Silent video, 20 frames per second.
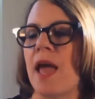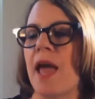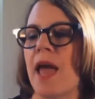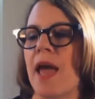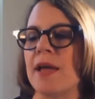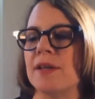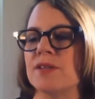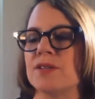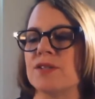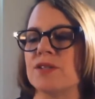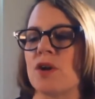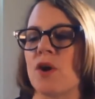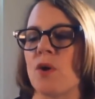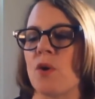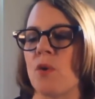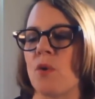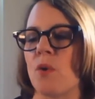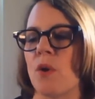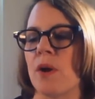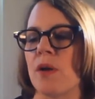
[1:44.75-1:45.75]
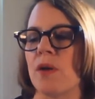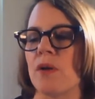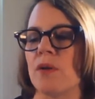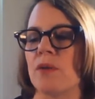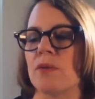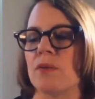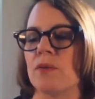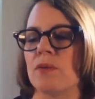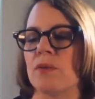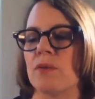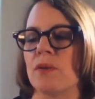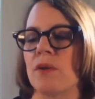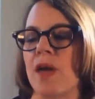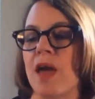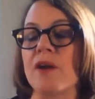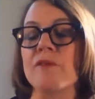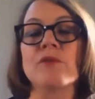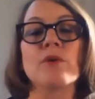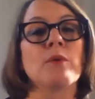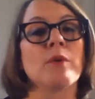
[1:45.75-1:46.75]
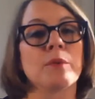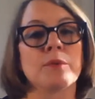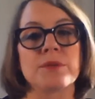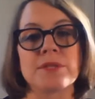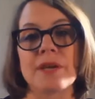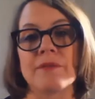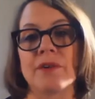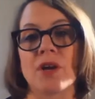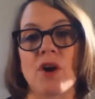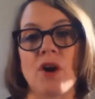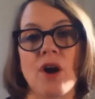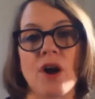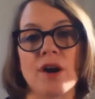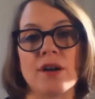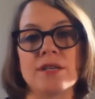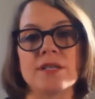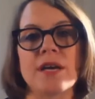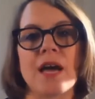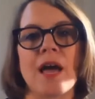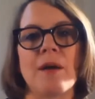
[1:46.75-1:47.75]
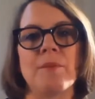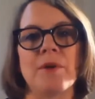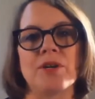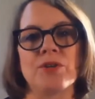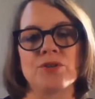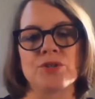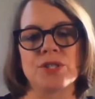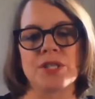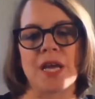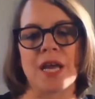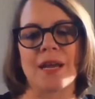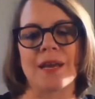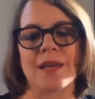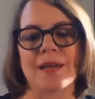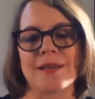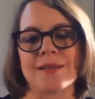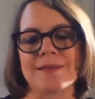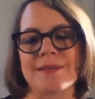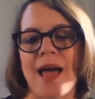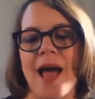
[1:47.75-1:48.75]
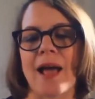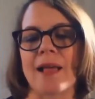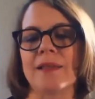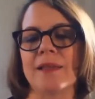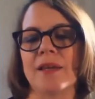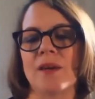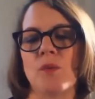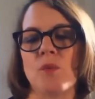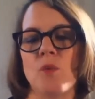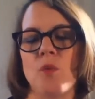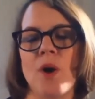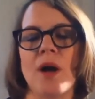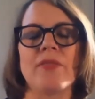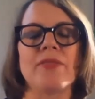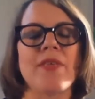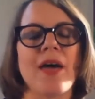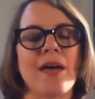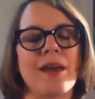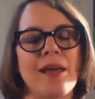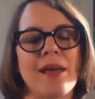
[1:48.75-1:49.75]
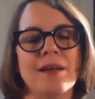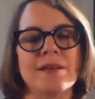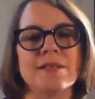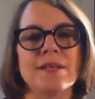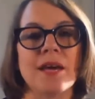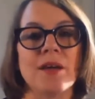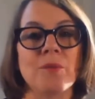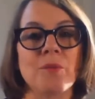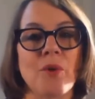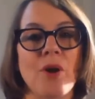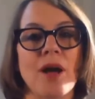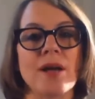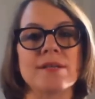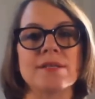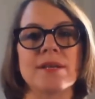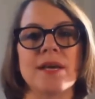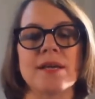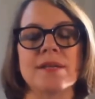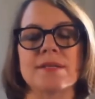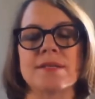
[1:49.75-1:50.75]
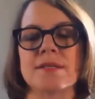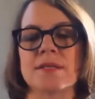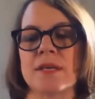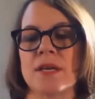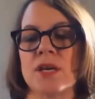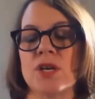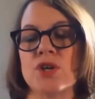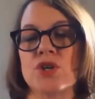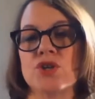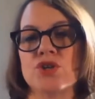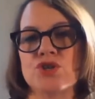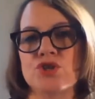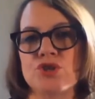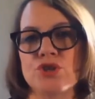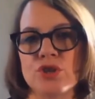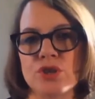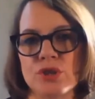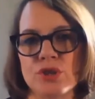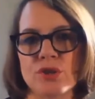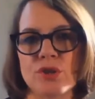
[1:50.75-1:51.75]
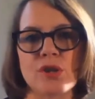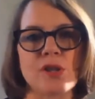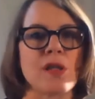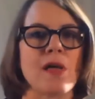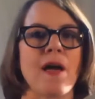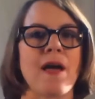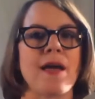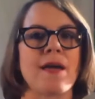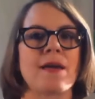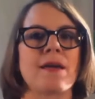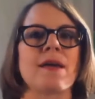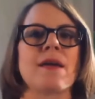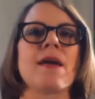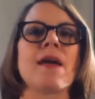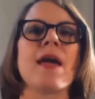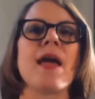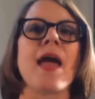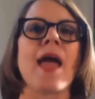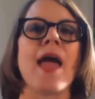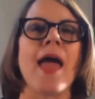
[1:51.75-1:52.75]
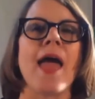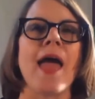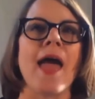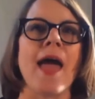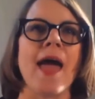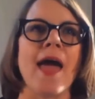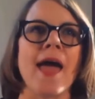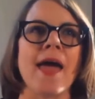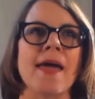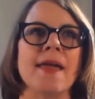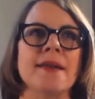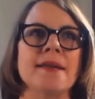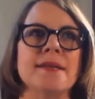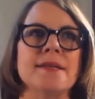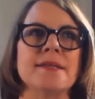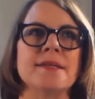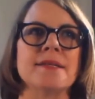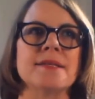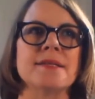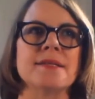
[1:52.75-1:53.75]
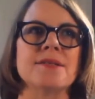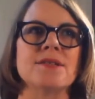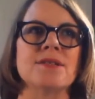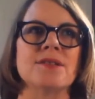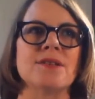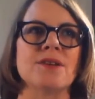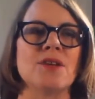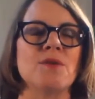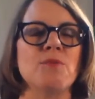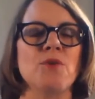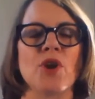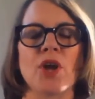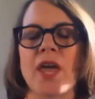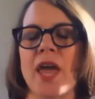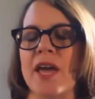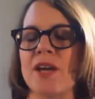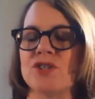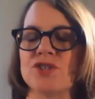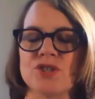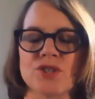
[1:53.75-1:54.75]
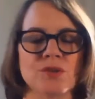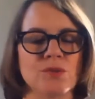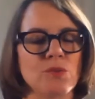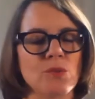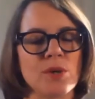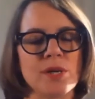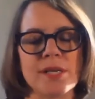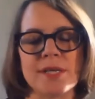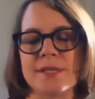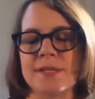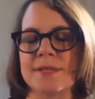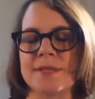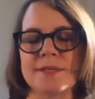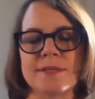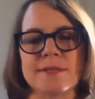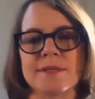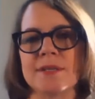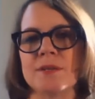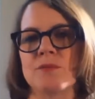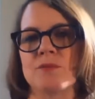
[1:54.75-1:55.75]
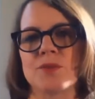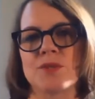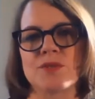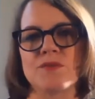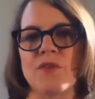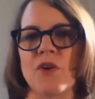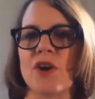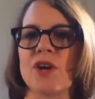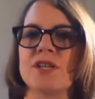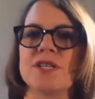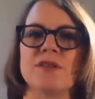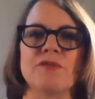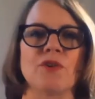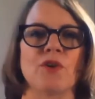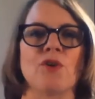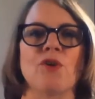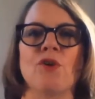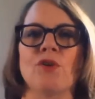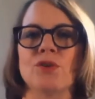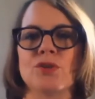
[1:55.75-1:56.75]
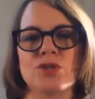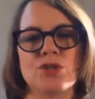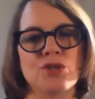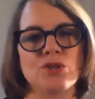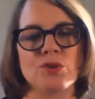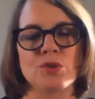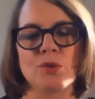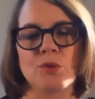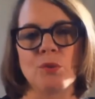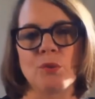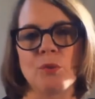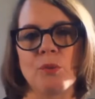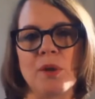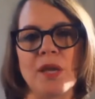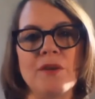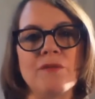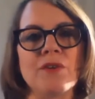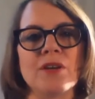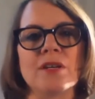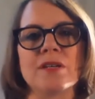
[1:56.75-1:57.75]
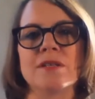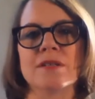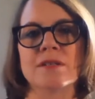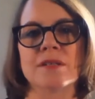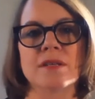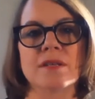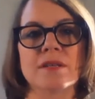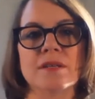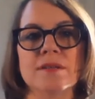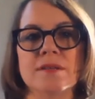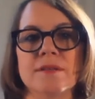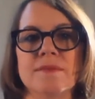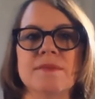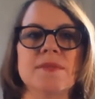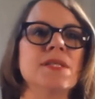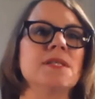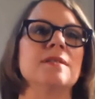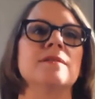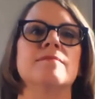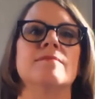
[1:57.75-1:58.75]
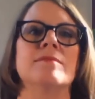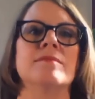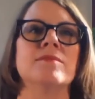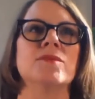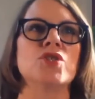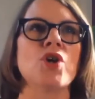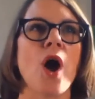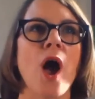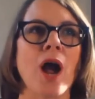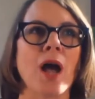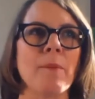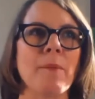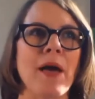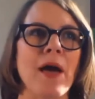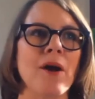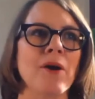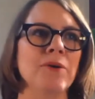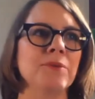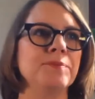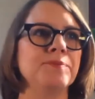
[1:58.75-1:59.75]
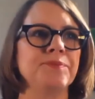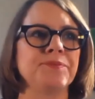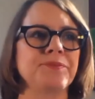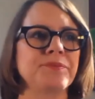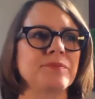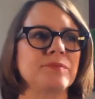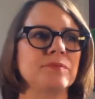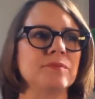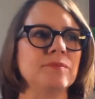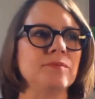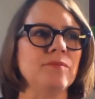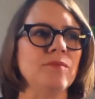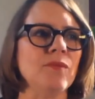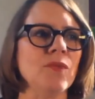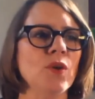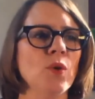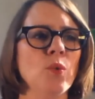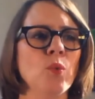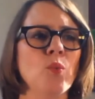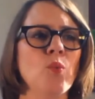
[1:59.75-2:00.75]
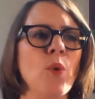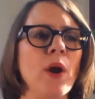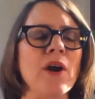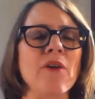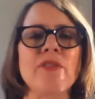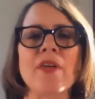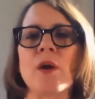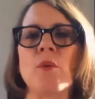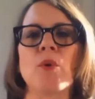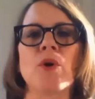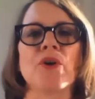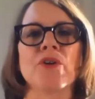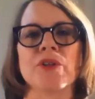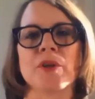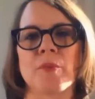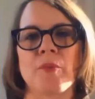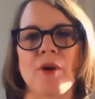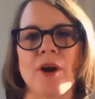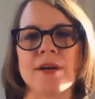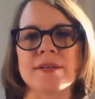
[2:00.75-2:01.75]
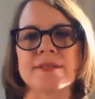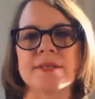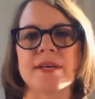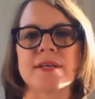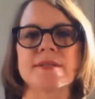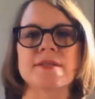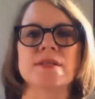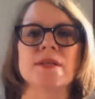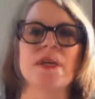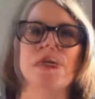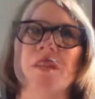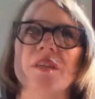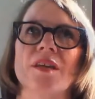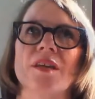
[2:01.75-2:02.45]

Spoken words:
And so everyone was having a hard time understanding exactly what that end-to-end process should look like. And the communication was very difficult to even talk about where they were in the process.